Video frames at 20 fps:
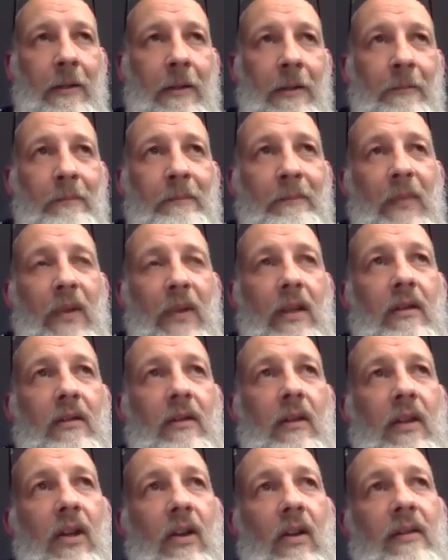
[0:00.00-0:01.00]
Yeah.
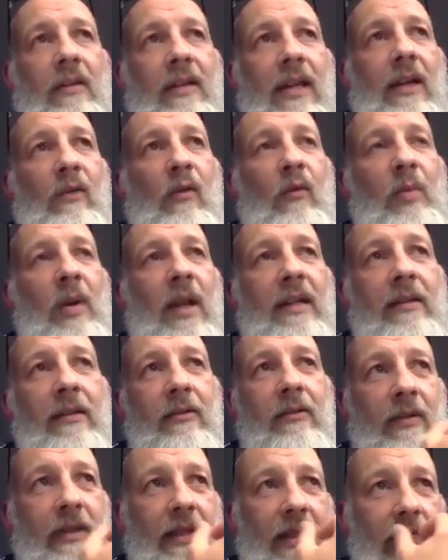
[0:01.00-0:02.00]
But the idea of Play
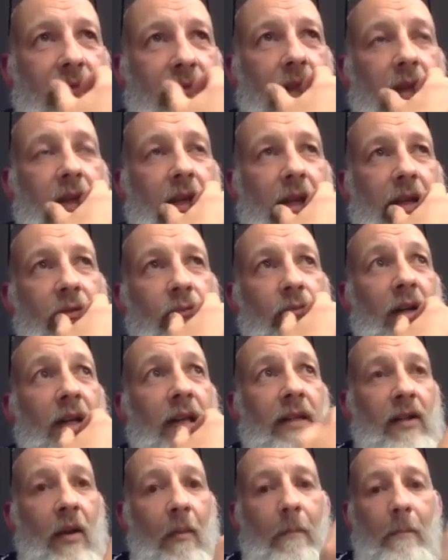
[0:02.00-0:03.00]
School TV is really
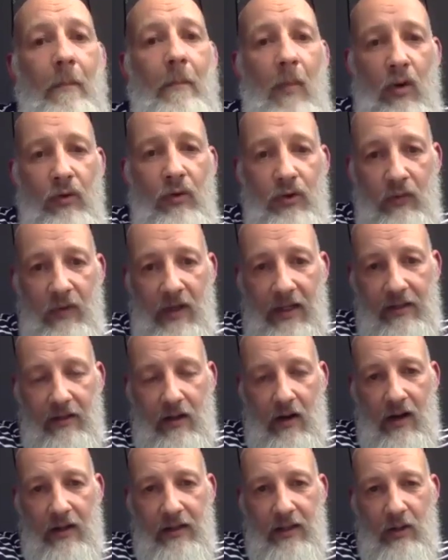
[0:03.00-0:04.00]
to model this
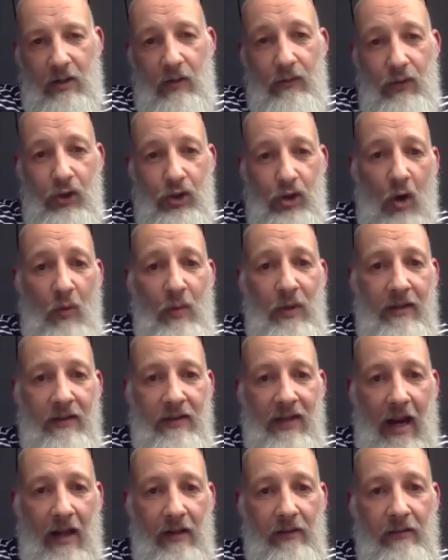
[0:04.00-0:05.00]
idea of show and
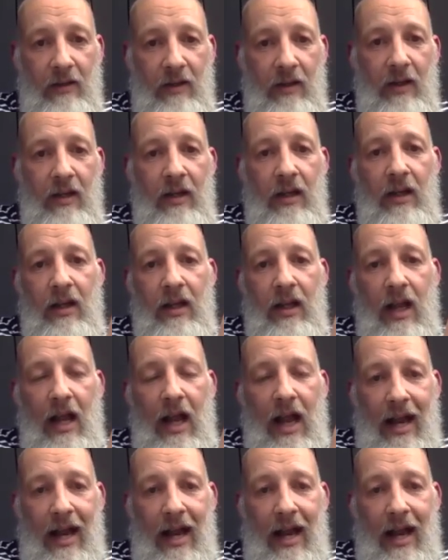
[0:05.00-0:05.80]
tell, yeah.